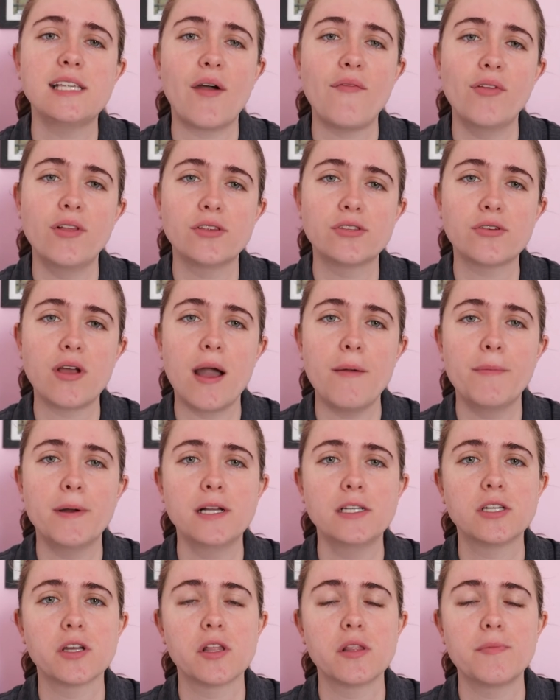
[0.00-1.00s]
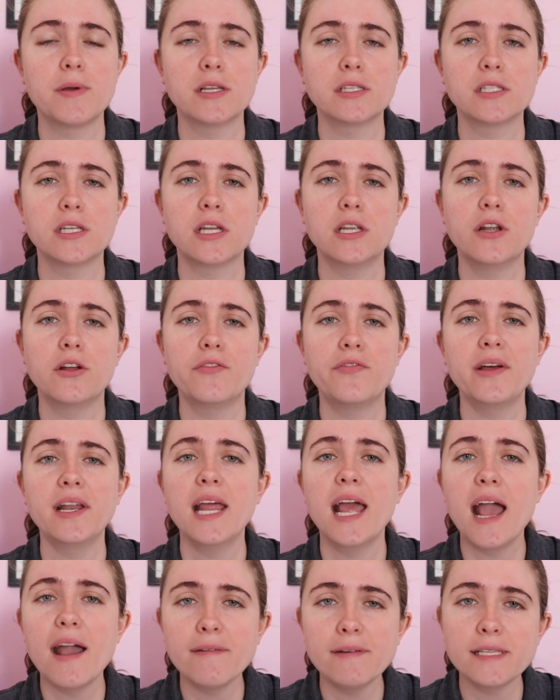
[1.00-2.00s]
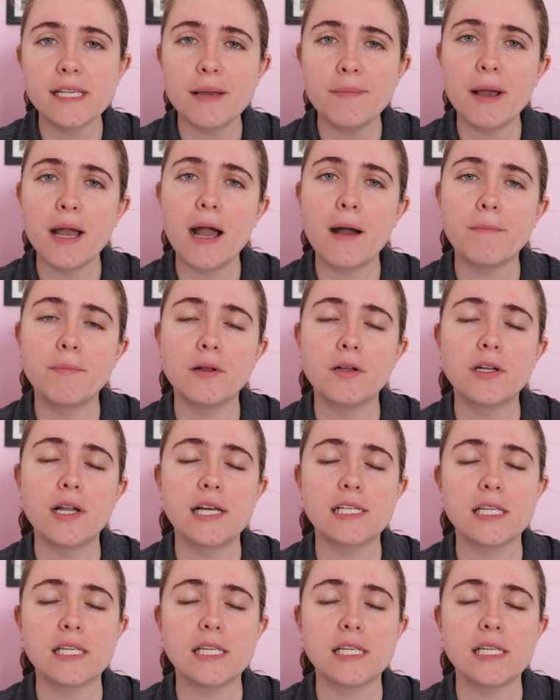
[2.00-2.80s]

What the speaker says: definitely subscribe button, turn the bell to get notified every time I upload,